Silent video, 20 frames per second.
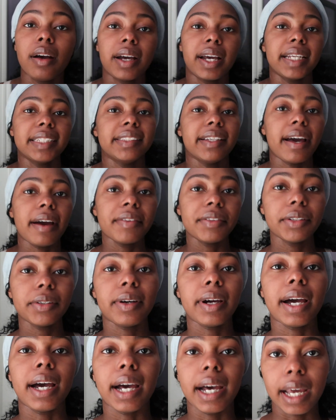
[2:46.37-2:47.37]
Okay, so
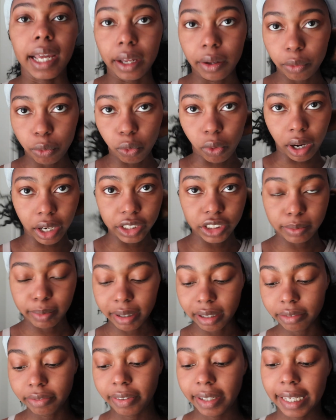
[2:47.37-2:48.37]
after I wash
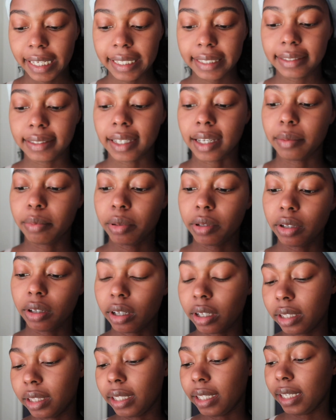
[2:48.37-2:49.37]
my face, I put
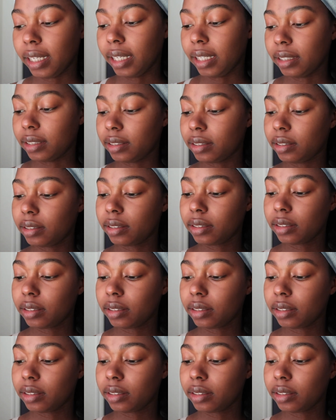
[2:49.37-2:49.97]
on this